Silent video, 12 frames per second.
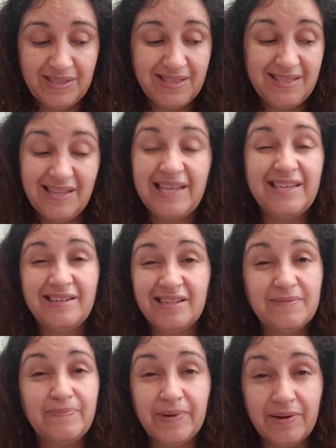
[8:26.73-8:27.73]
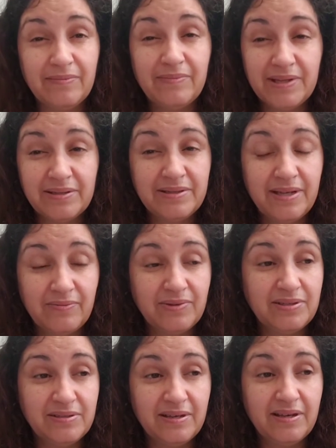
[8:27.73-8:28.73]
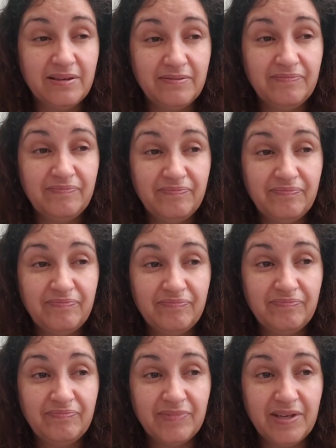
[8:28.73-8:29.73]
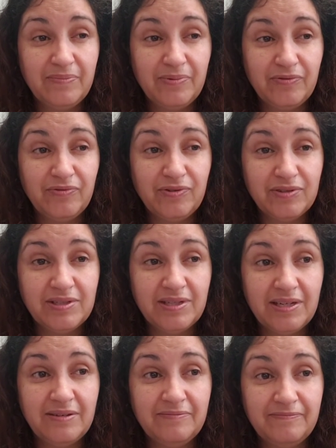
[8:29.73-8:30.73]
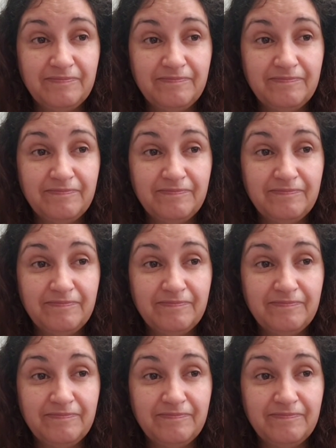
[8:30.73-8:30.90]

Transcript: It's like an experiment, I would say. April Fool's Day.